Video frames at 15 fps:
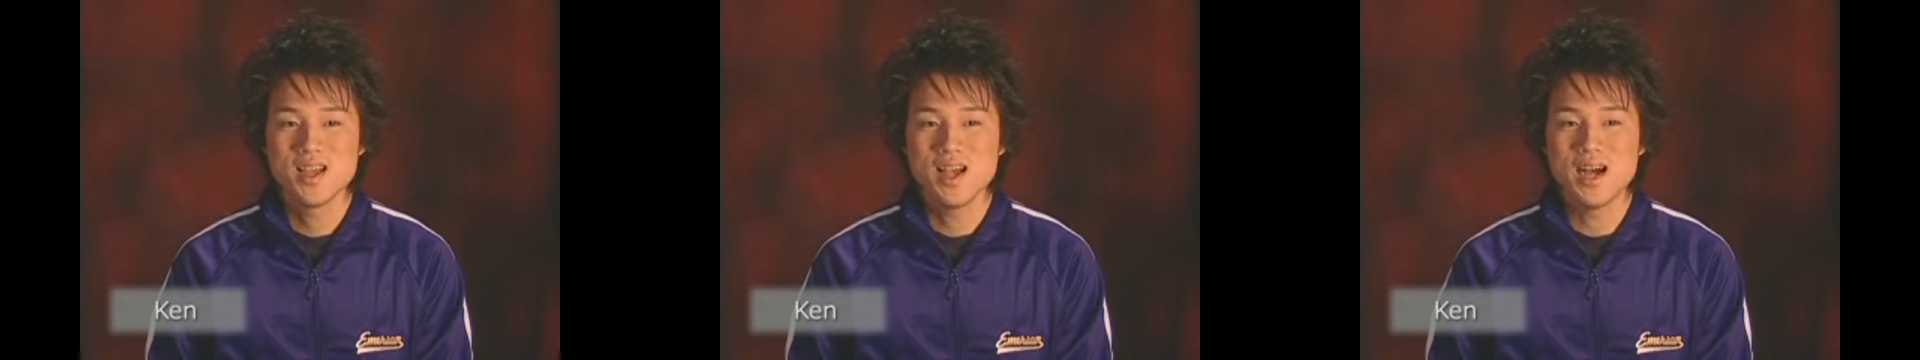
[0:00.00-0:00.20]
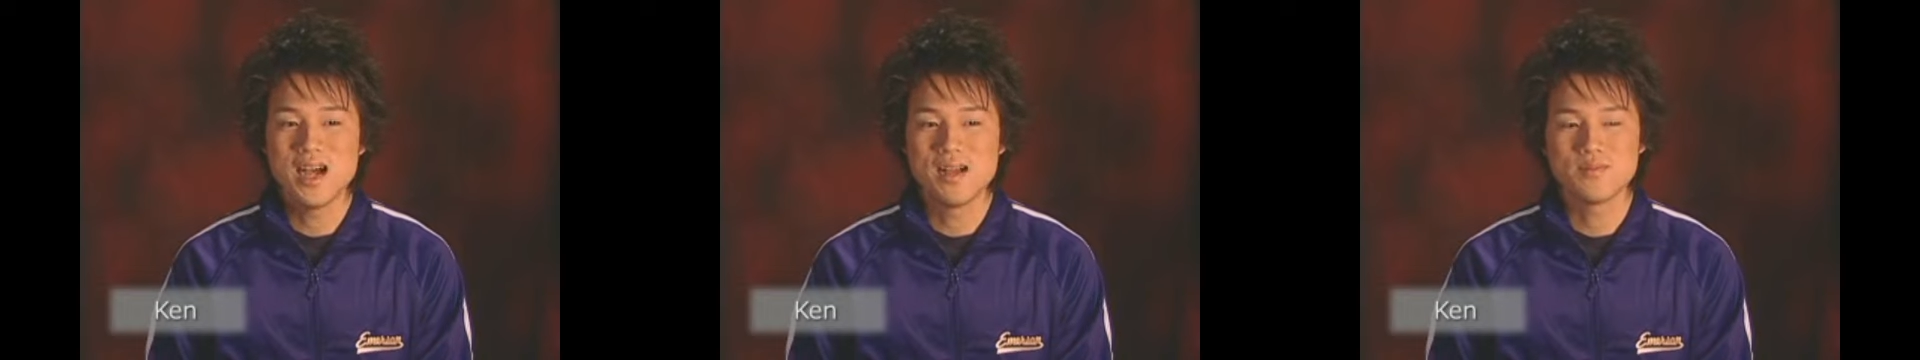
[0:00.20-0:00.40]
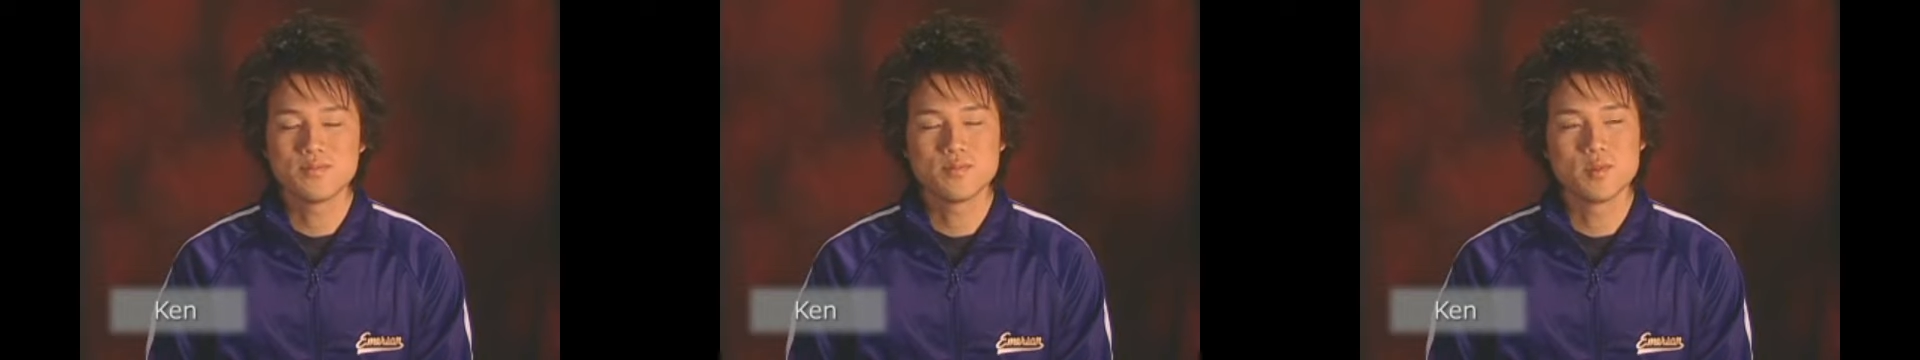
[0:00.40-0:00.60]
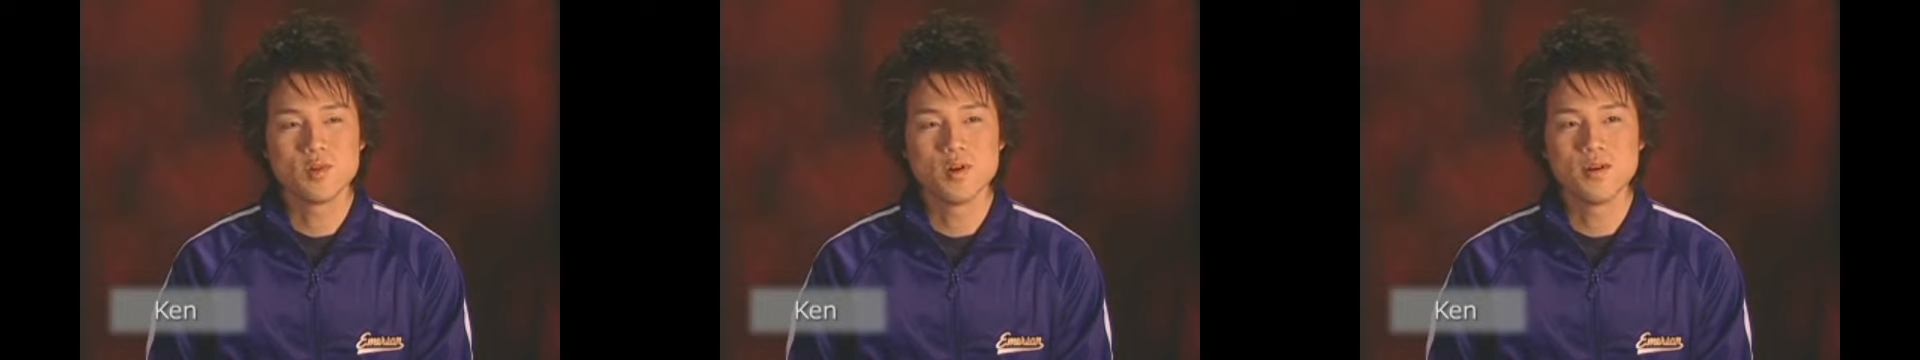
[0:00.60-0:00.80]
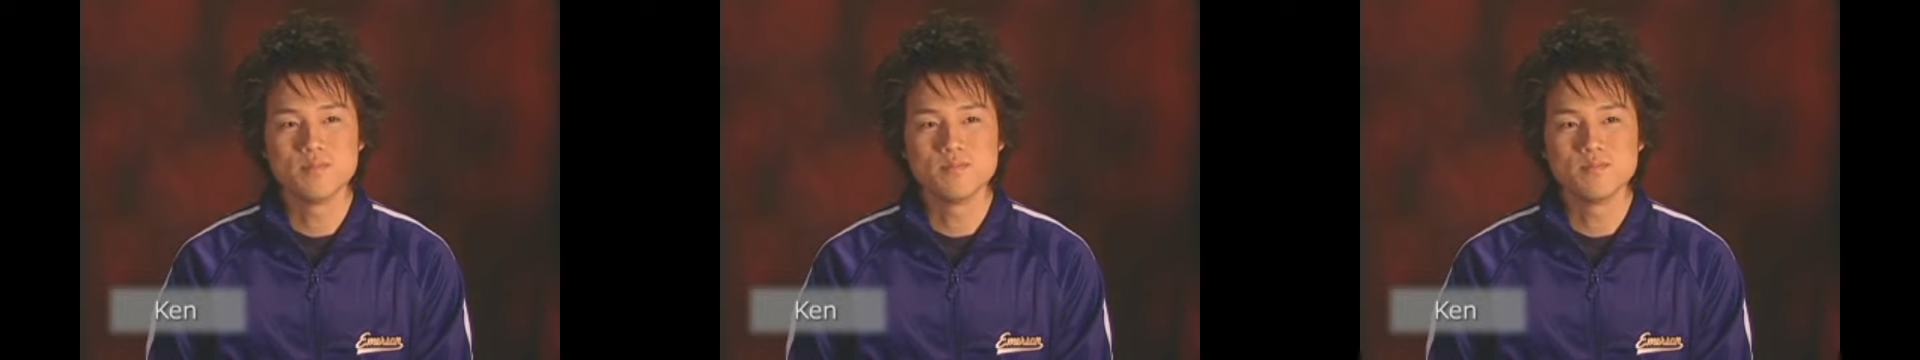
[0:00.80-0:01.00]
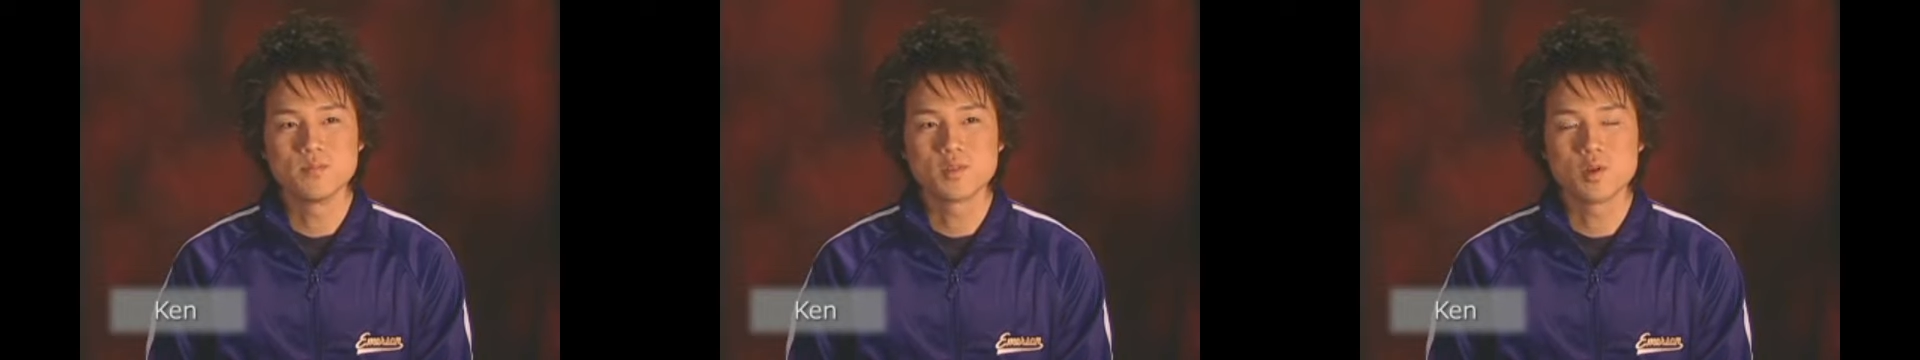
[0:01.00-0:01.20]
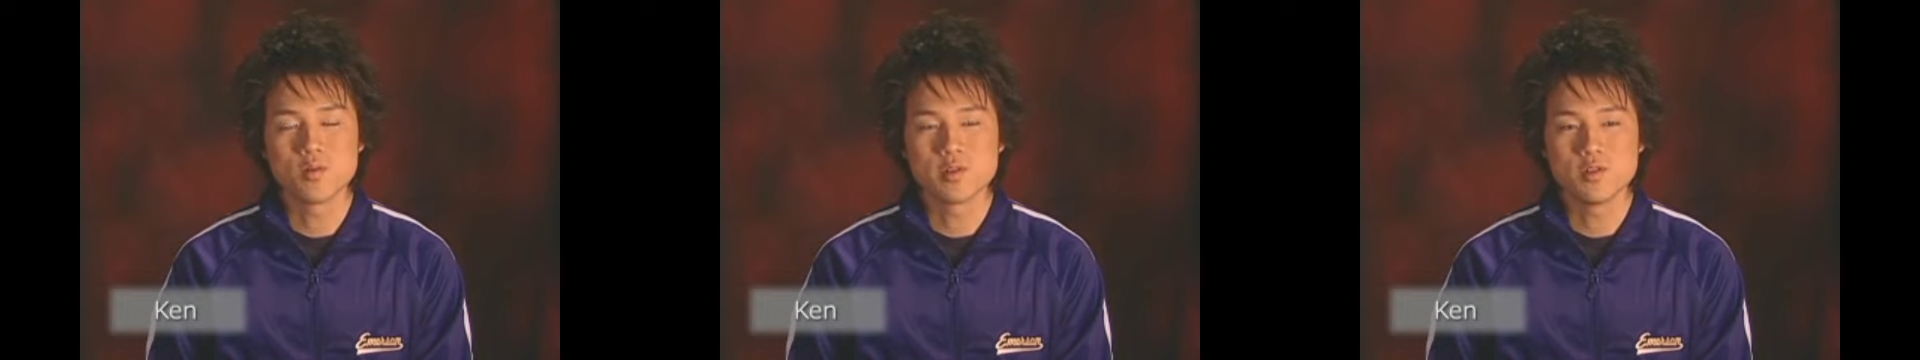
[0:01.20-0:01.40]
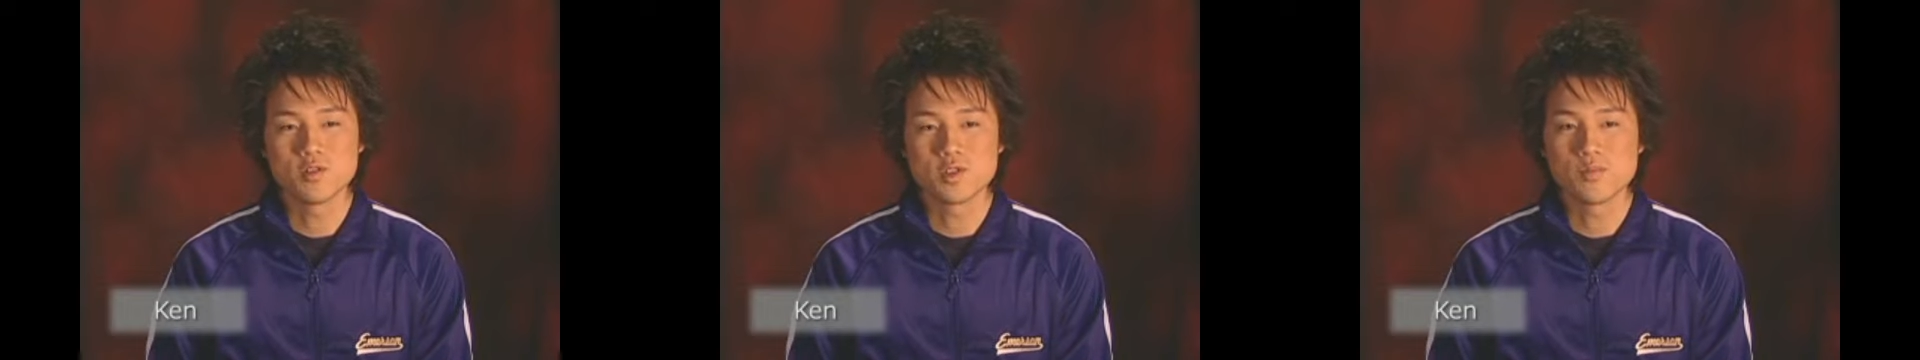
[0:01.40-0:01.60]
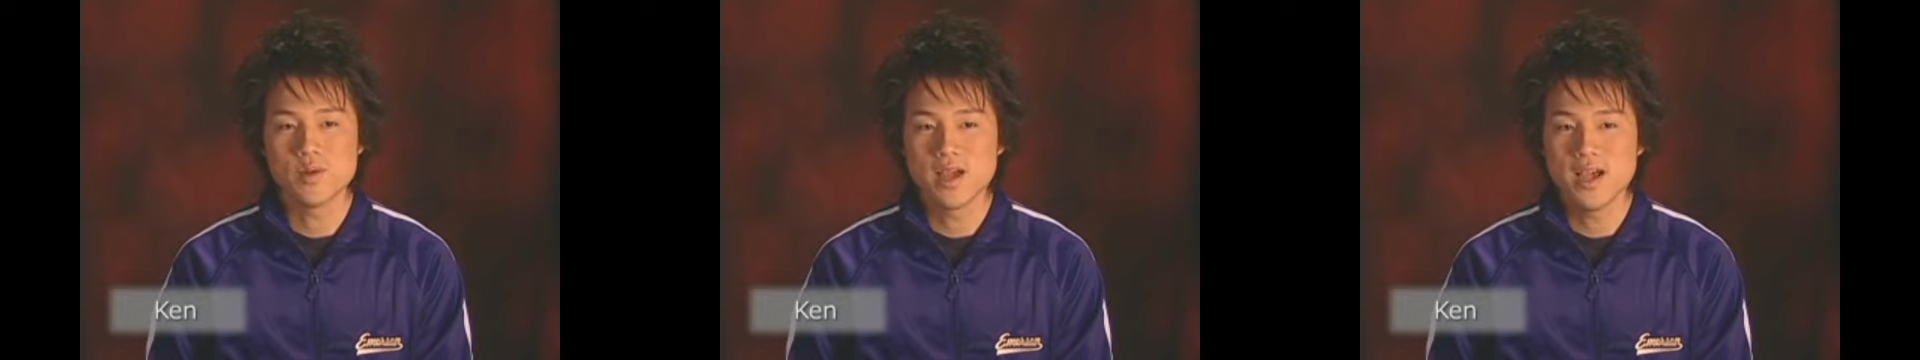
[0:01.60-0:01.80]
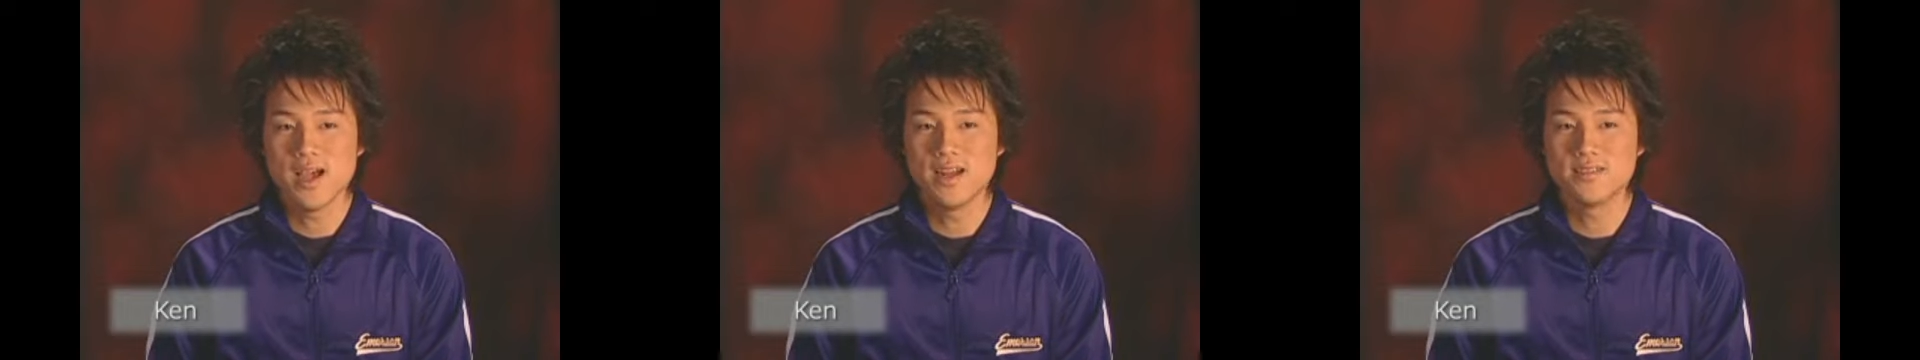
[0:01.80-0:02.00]
I am from Tokyo,
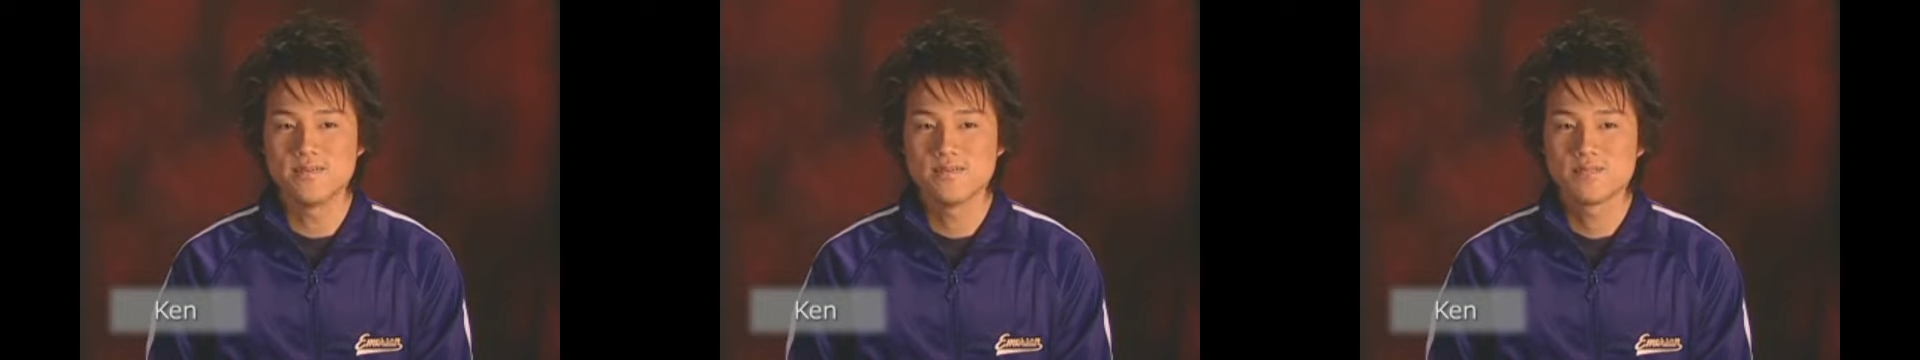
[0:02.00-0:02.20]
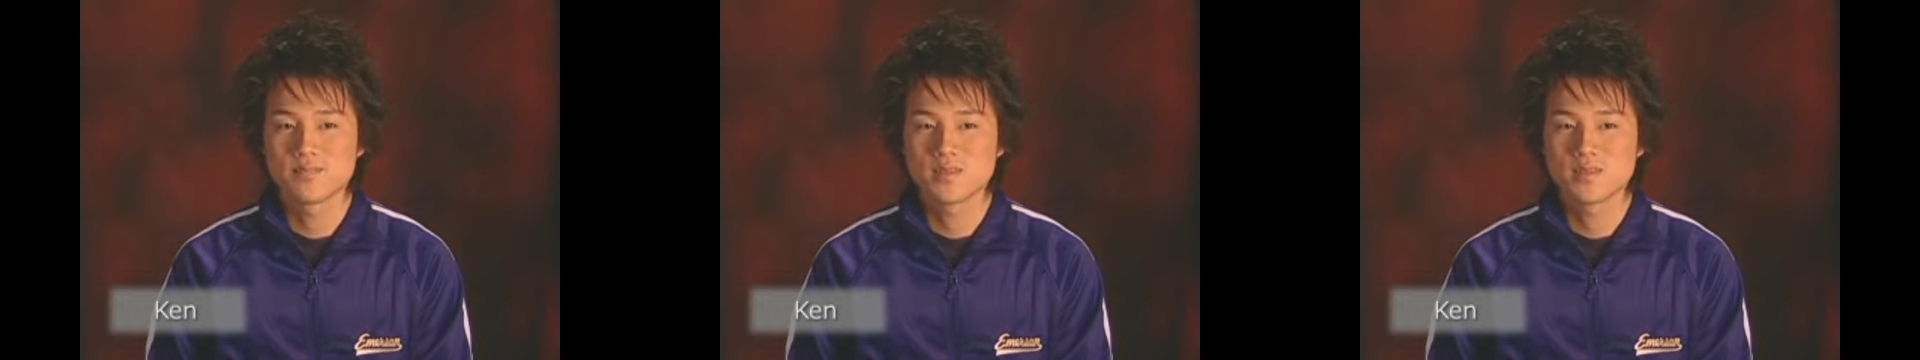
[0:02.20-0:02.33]
Japan,